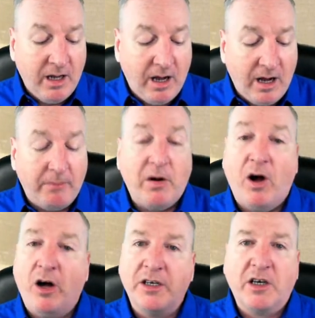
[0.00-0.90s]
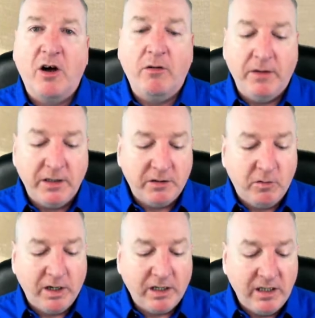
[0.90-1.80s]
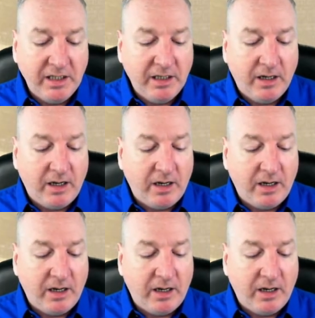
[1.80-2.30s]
On to COVID quickly.